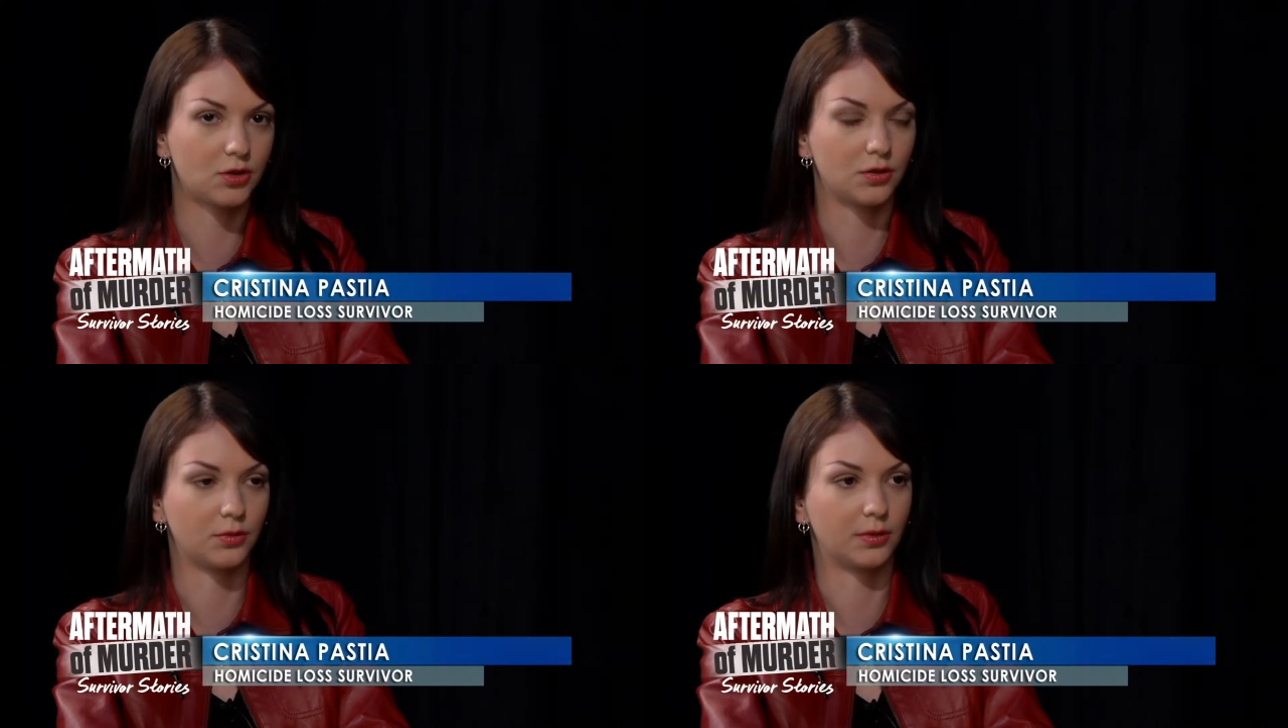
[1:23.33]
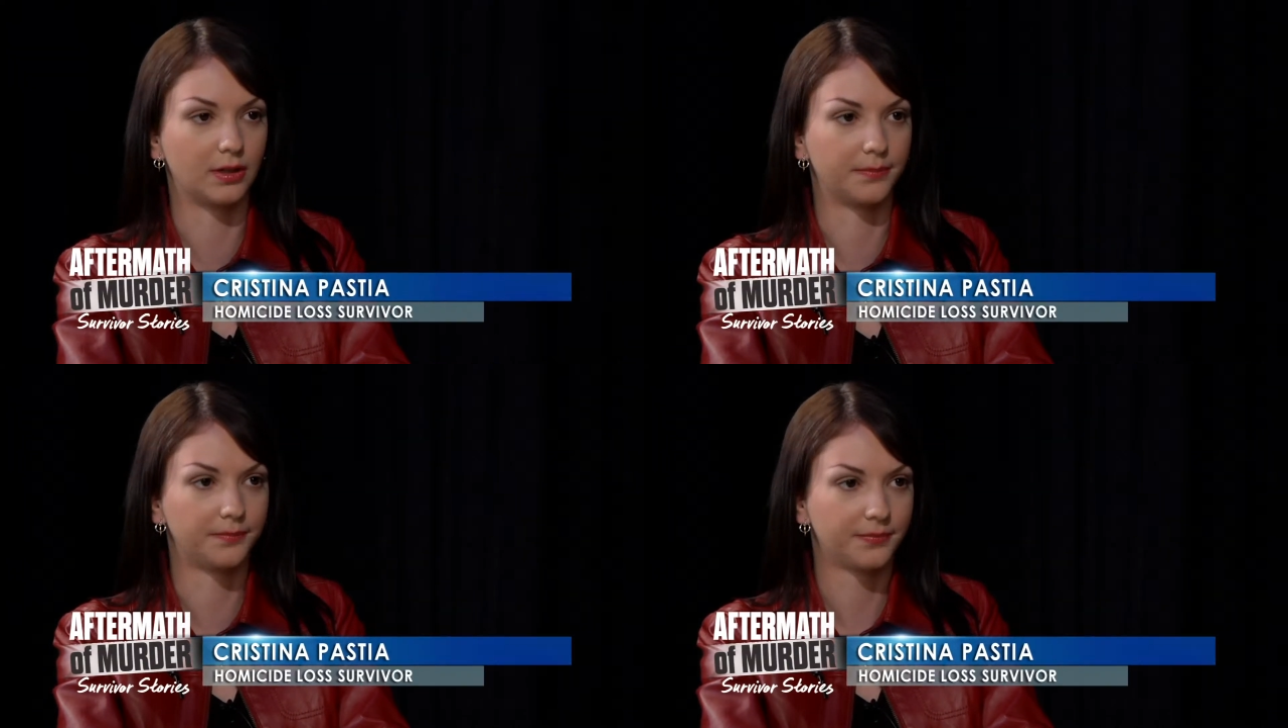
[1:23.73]

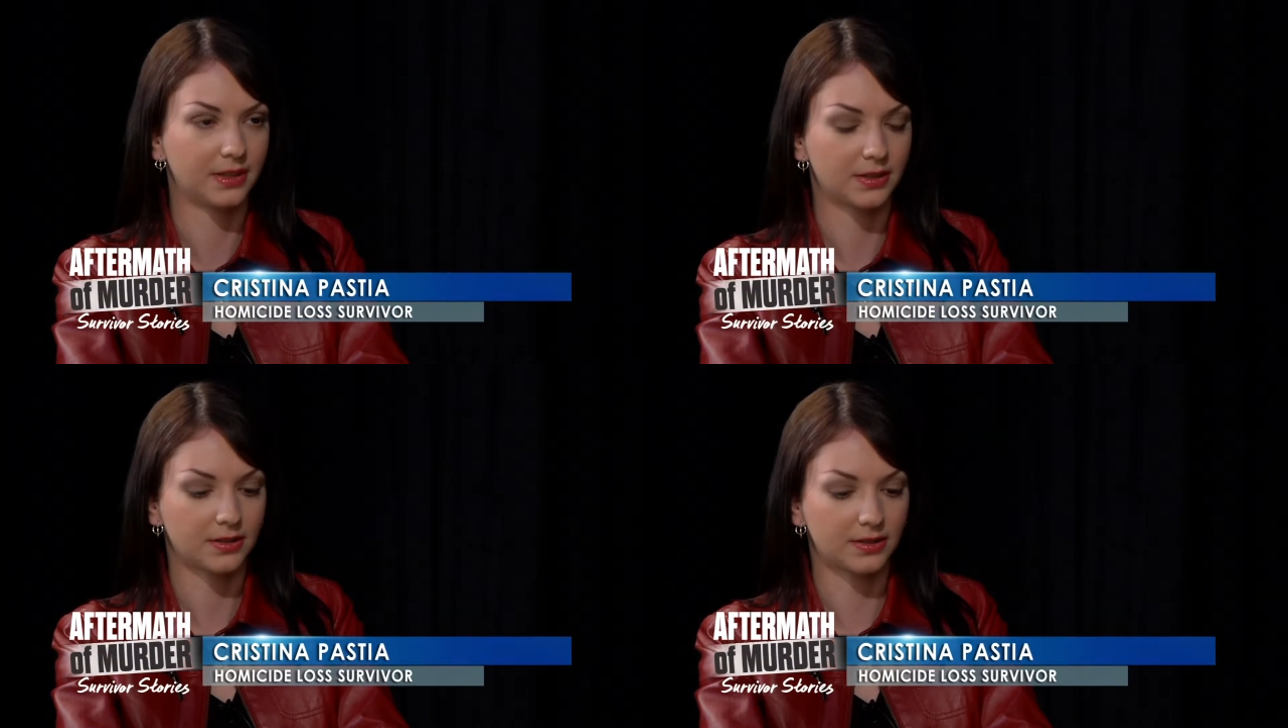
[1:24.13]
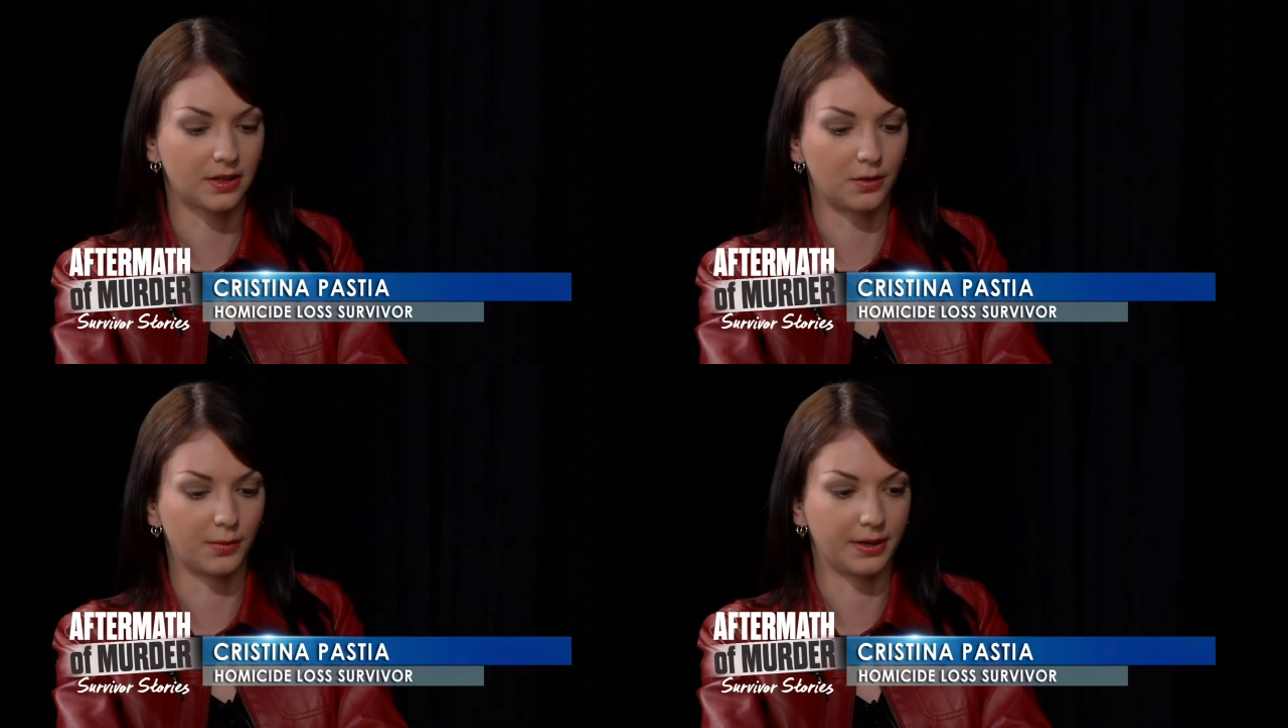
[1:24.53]
to
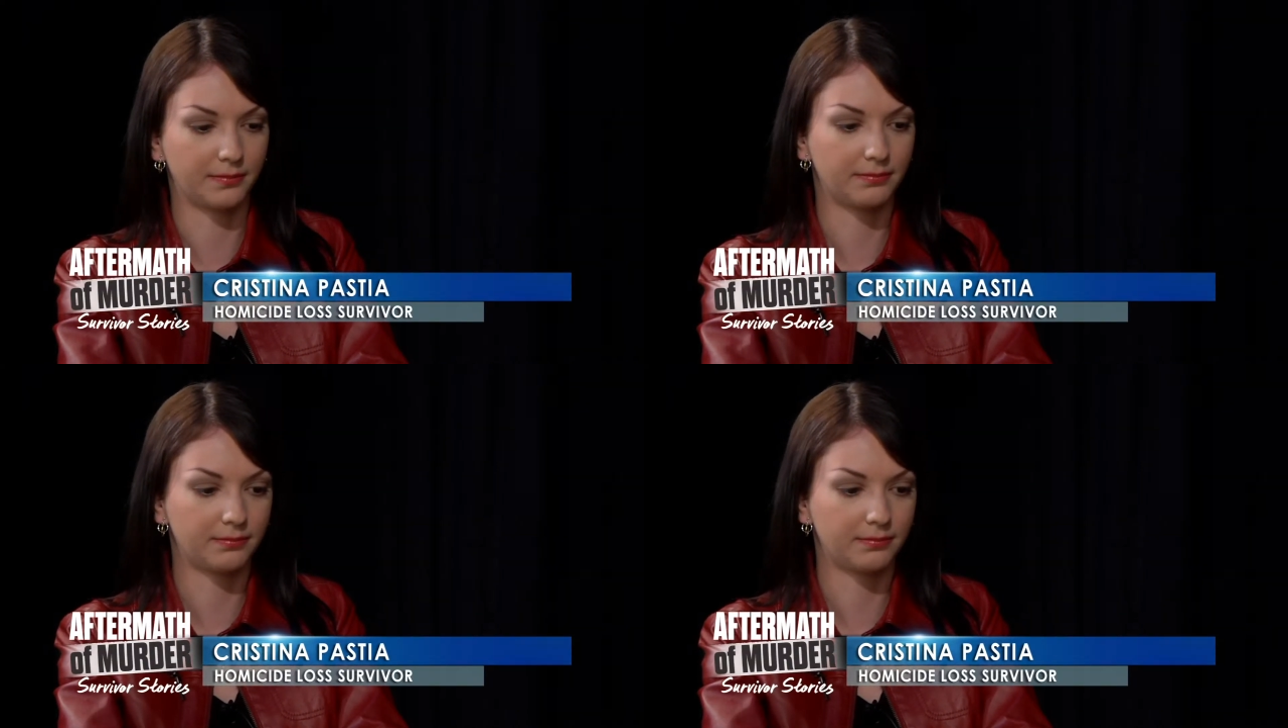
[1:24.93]
sell what